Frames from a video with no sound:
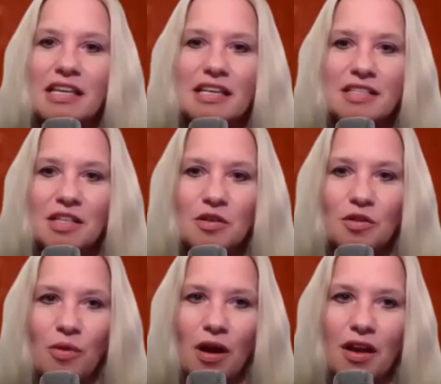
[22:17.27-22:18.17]
he continue
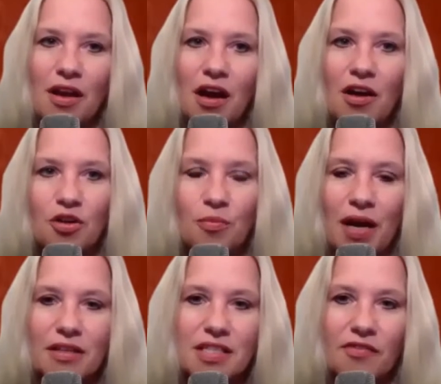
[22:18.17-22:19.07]
to run 100
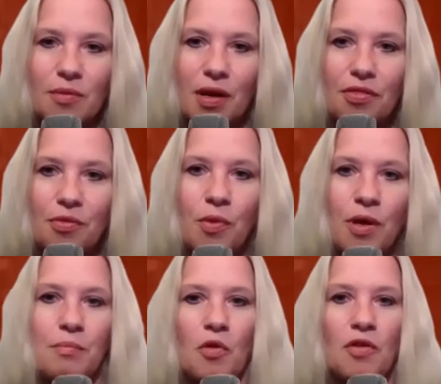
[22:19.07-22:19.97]
miles every month?
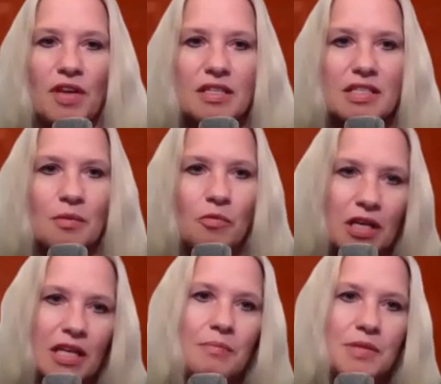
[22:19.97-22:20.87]
What motivates him?
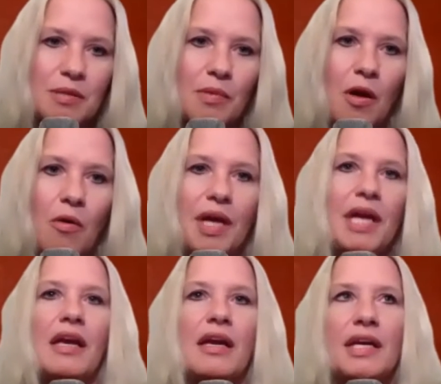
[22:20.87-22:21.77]
What keeps him
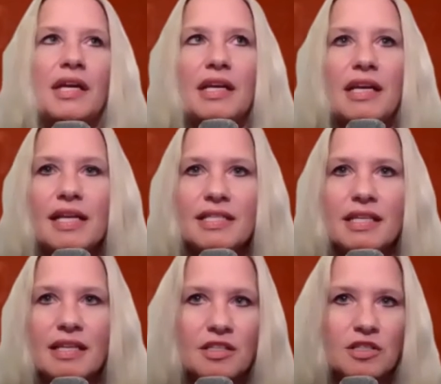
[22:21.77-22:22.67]
going? Is
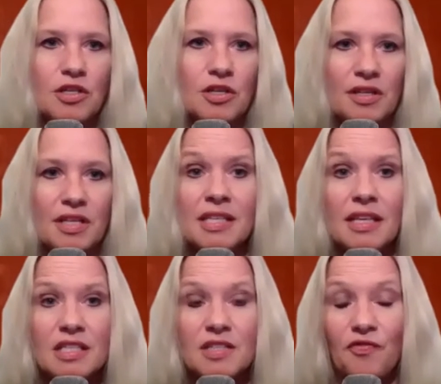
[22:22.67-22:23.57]
it internal? Is
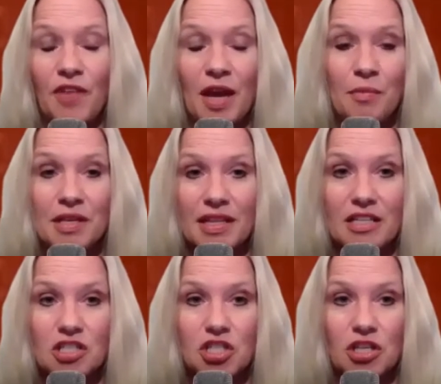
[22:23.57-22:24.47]
it his family
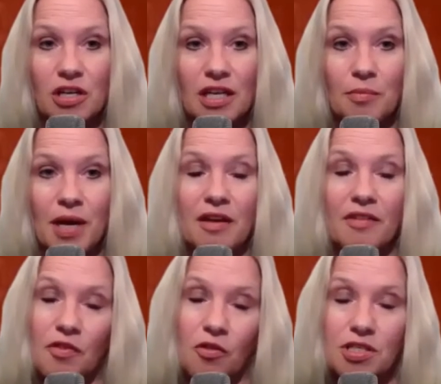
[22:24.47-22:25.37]
that's cheering him on?
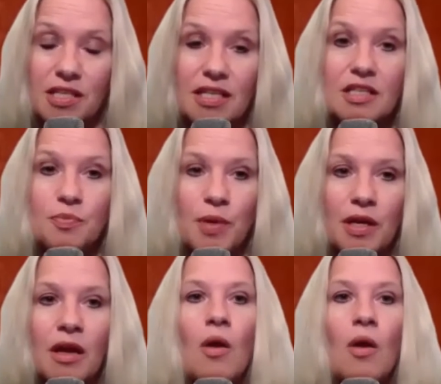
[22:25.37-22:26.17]
Of course it is. But